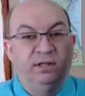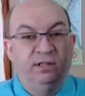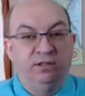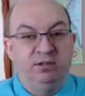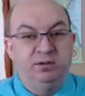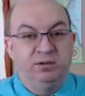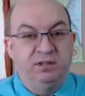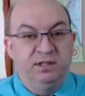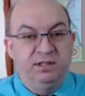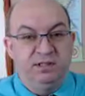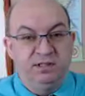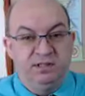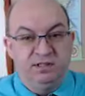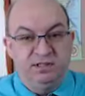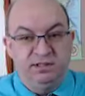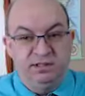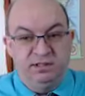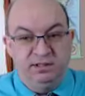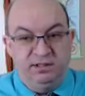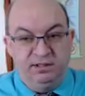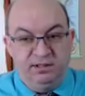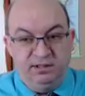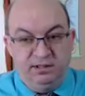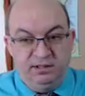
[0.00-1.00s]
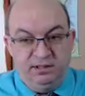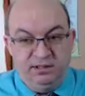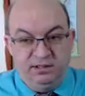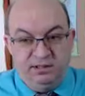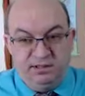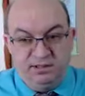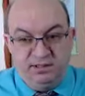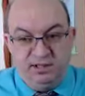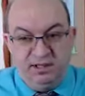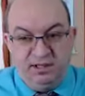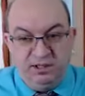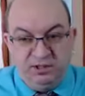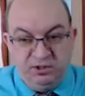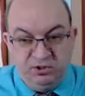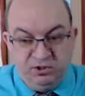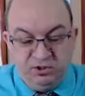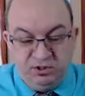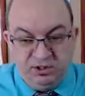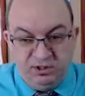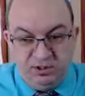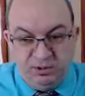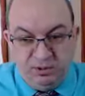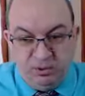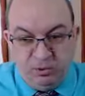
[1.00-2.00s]
as you can see, is aged
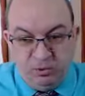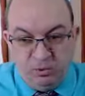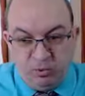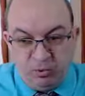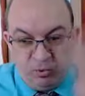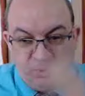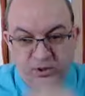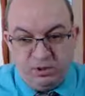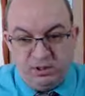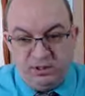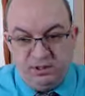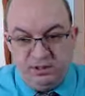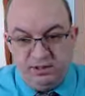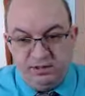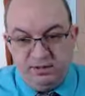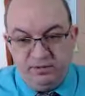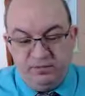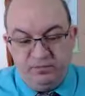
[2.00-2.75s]
in oak.